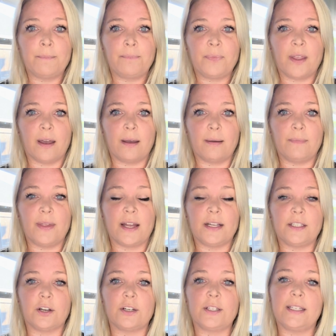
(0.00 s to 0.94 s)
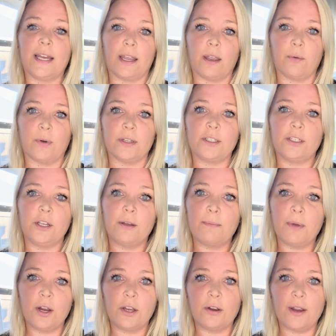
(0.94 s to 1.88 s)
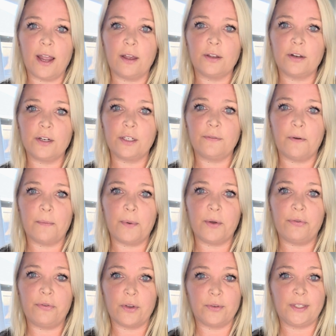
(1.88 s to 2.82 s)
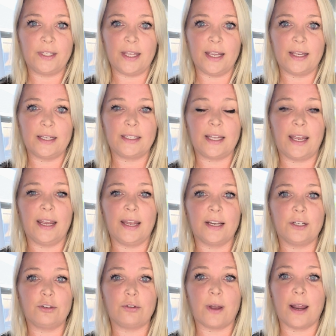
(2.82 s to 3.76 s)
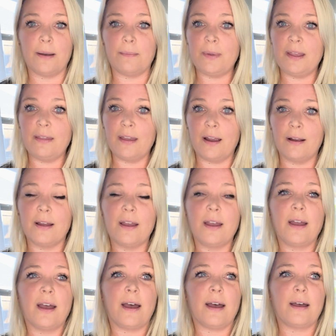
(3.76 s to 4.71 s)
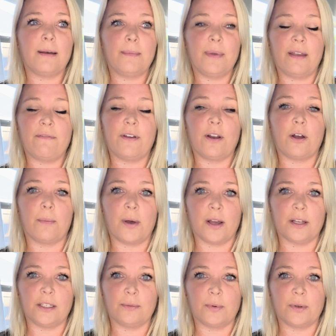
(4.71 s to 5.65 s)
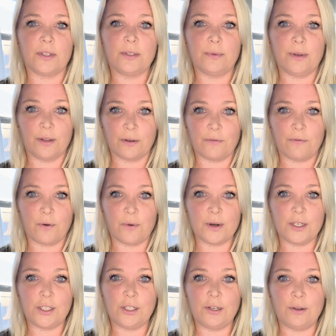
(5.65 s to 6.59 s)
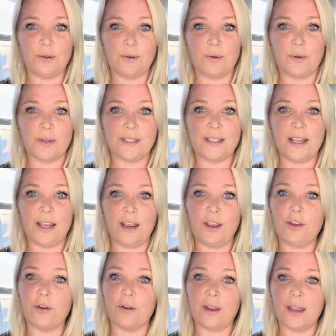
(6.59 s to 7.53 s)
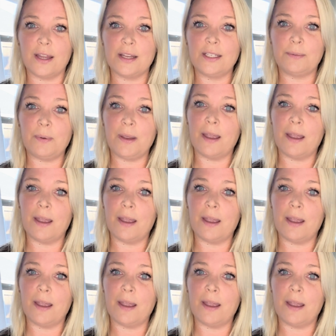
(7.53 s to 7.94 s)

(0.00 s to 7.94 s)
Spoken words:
That's our second one. So you can mark your calendars for both those things and try to be there if at all possible. So we look forward to seeing your kids be